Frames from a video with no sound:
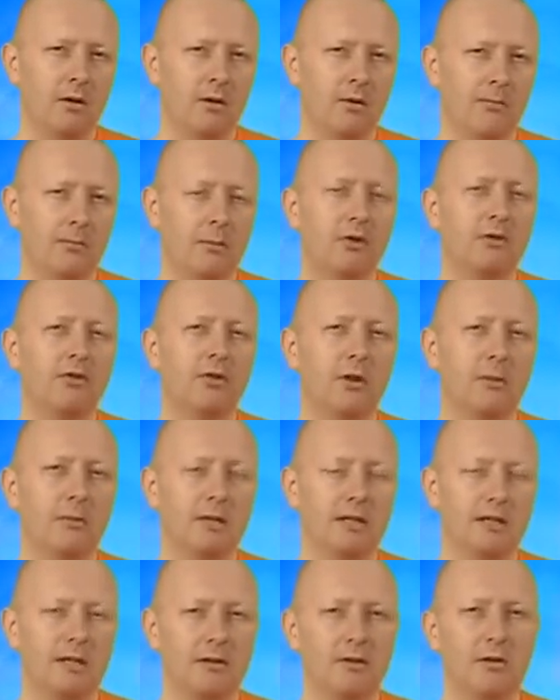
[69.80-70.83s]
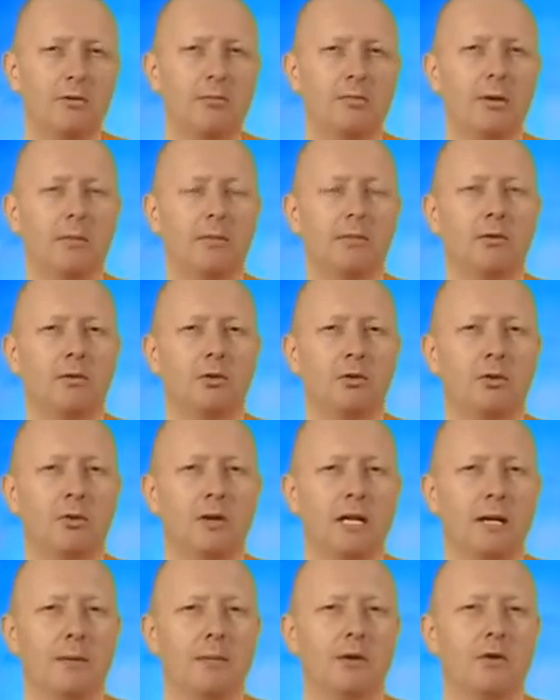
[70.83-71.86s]
Most of the material problems which we
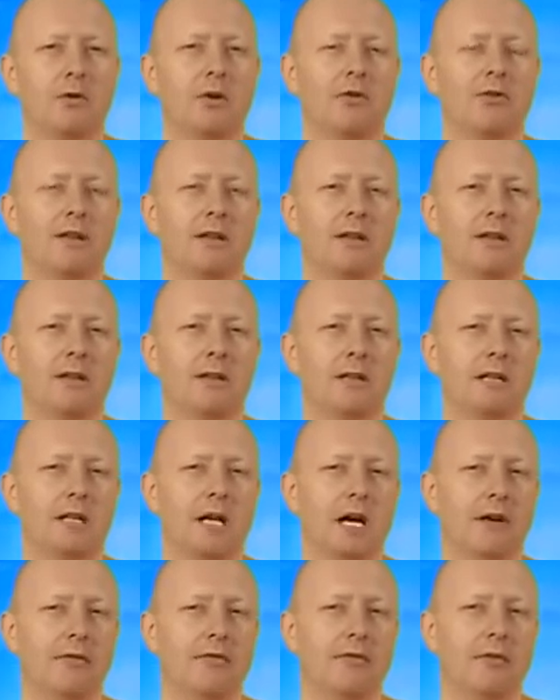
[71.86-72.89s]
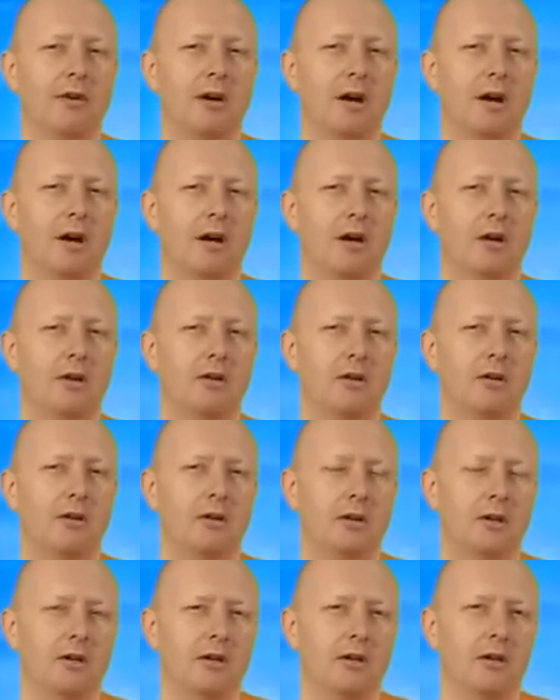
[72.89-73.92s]
come across in life are
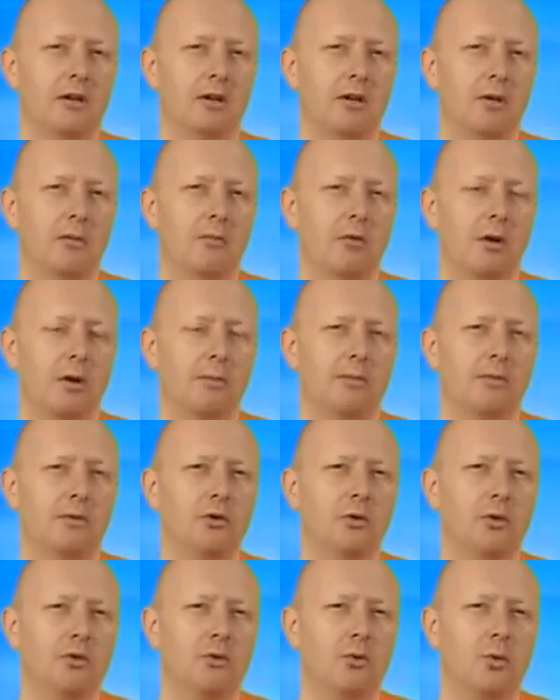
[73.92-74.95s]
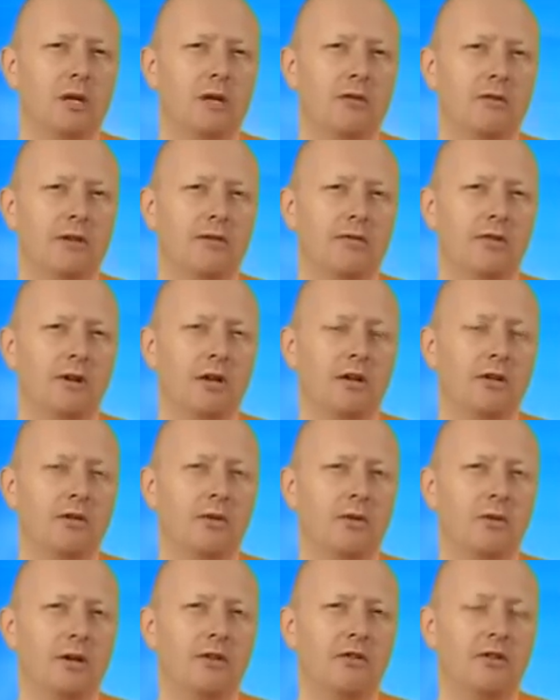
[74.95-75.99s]
problems which we refer
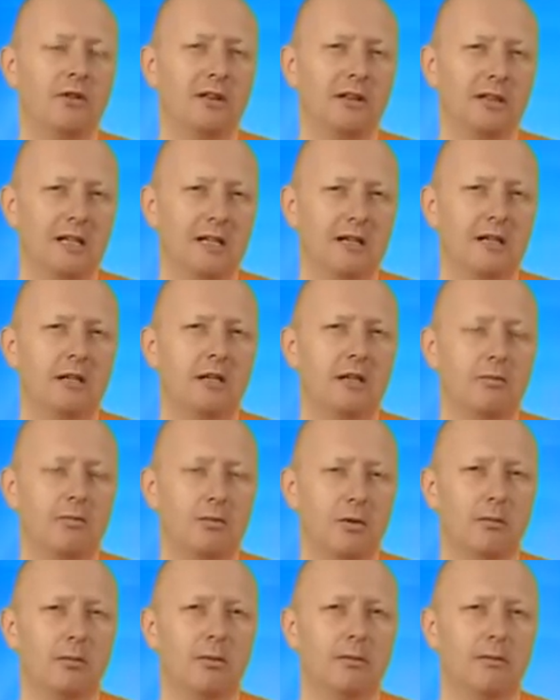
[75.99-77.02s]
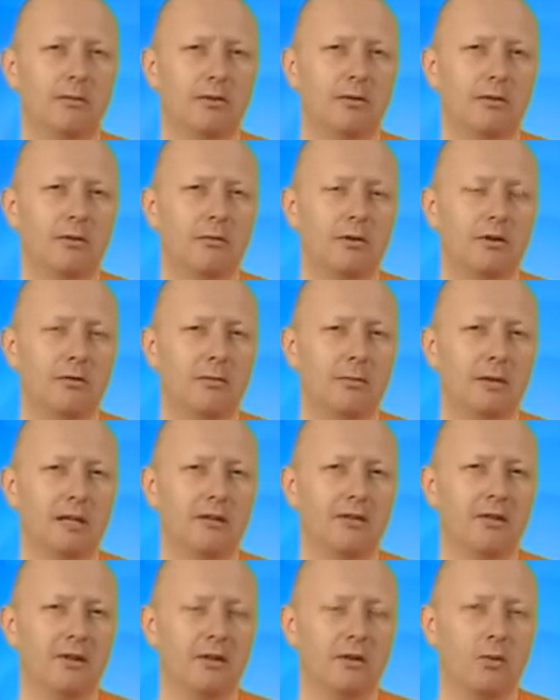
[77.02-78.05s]
to as linear problems, which means
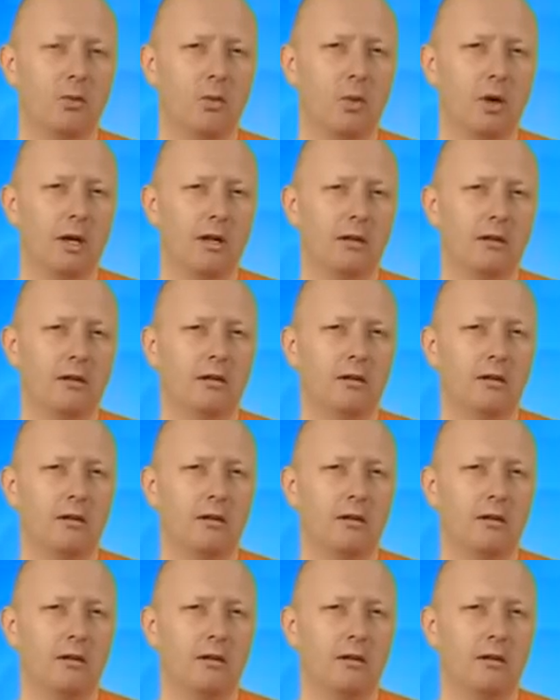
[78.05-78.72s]
that one